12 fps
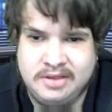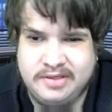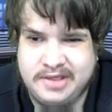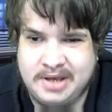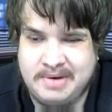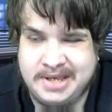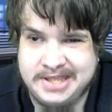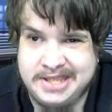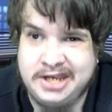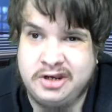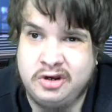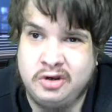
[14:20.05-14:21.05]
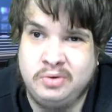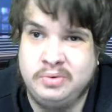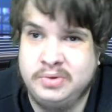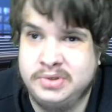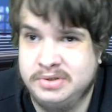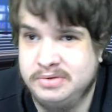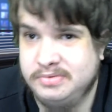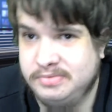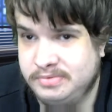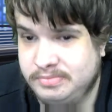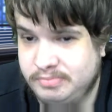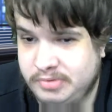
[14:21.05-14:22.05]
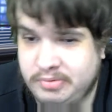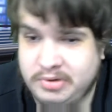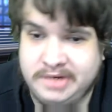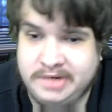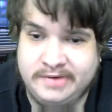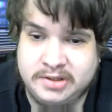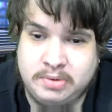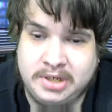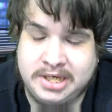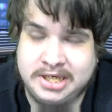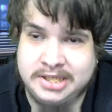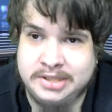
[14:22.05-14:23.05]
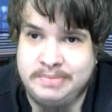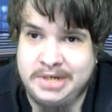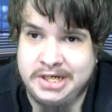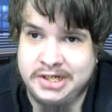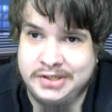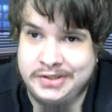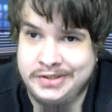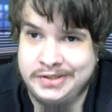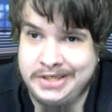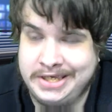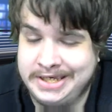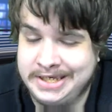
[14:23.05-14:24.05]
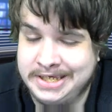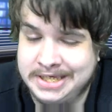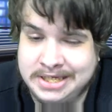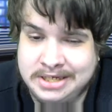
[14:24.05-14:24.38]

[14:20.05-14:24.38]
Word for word: that I did lose the previous weekend to Manchester City